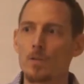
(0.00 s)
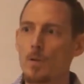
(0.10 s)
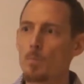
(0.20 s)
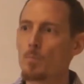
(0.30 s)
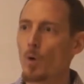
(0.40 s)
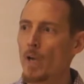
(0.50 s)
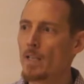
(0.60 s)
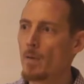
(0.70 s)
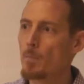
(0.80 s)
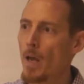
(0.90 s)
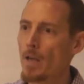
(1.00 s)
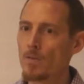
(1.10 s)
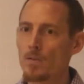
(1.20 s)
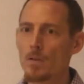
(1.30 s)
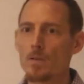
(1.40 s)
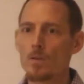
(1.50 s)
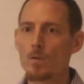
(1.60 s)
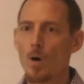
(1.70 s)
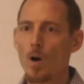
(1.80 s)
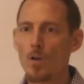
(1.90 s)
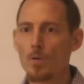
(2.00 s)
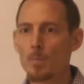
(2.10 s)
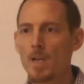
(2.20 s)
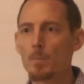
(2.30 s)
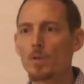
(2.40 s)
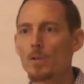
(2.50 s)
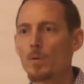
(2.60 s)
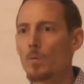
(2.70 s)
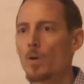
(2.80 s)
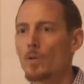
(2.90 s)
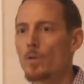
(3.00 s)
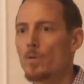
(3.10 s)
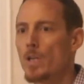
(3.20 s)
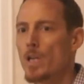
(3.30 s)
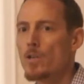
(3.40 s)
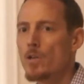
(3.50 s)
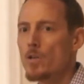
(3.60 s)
to bring the best to all the people in the world who need